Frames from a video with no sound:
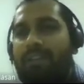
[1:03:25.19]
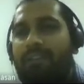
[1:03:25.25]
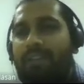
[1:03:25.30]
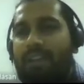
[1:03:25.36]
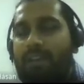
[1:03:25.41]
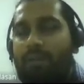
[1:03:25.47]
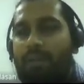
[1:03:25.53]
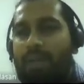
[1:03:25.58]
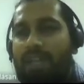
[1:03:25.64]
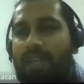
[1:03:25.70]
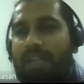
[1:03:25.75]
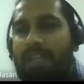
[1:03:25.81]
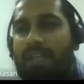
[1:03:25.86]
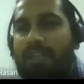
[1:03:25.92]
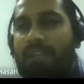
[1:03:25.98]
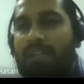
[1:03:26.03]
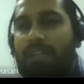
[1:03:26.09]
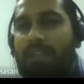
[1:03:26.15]
where you need
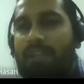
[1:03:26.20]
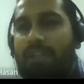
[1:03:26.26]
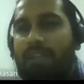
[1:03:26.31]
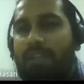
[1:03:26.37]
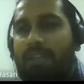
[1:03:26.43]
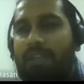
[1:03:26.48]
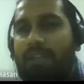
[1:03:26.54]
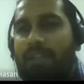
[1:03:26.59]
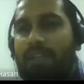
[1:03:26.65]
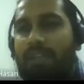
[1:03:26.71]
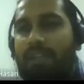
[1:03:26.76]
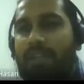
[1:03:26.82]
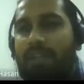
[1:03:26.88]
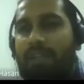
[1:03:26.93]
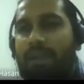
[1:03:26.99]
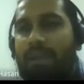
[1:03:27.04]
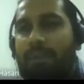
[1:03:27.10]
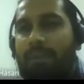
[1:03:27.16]

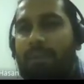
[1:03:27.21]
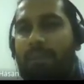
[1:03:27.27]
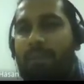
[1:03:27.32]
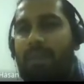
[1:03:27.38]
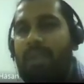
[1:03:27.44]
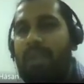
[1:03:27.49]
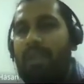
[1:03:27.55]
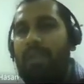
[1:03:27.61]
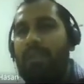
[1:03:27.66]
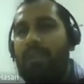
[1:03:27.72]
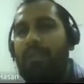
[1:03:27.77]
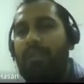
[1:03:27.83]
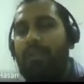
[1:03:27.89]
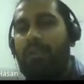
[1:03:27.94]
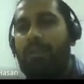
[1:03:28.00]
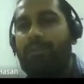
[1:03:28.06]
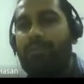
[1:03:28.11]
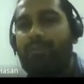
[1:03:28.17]
another maybe
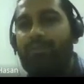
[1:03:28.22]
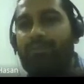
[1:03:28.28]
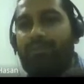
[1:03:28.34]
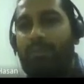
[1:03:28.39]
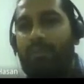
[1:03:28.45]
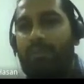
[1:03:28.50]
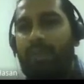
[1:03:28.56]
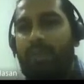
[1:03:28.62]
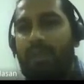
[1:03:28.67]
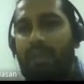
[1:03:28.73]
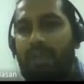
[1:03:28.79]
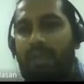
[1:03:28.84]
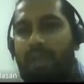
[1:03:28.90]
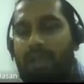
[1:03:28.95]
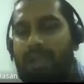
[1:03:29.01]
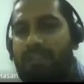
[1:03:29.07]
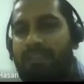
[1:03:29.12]
a